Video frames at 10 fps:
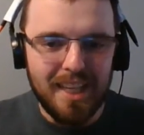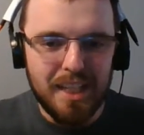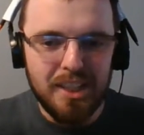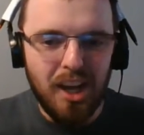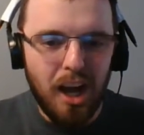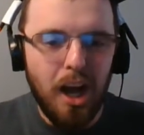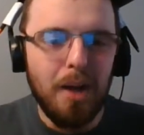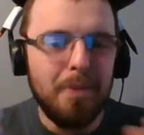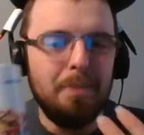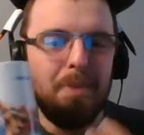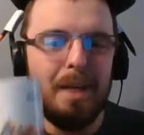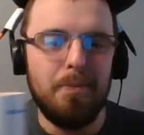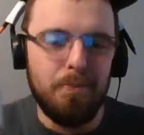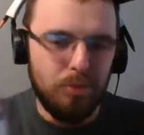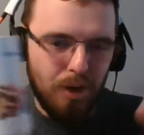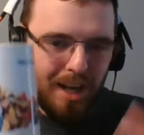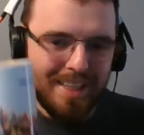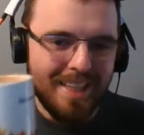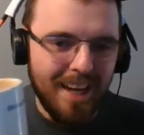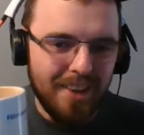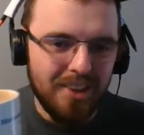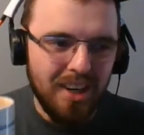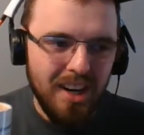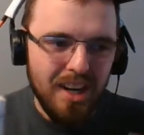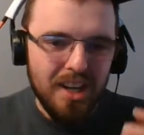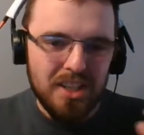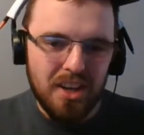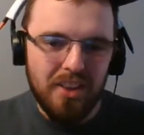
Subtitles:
and it's all been being brought together so